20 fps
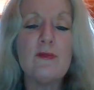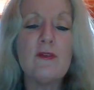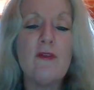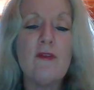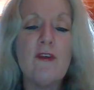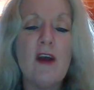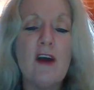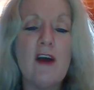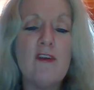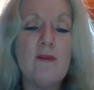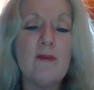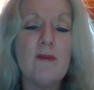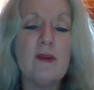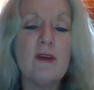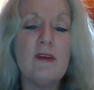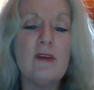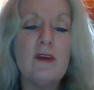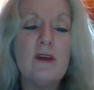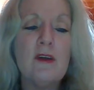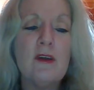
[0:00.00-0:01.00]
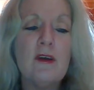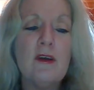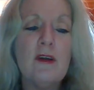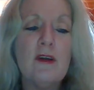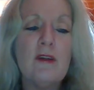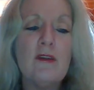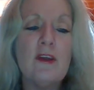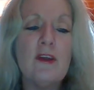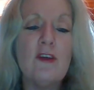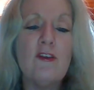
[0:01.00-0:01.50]
of government
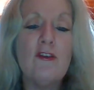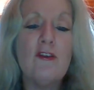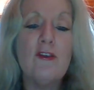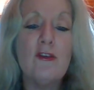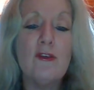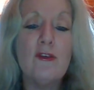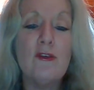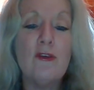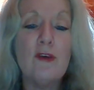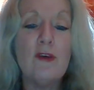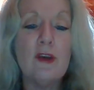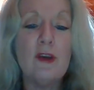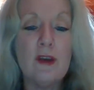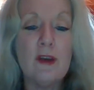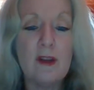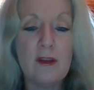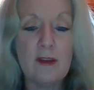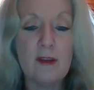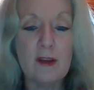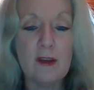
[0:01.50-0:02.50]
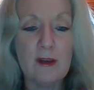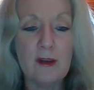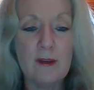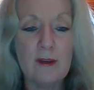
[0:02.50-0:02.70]
that do nothing.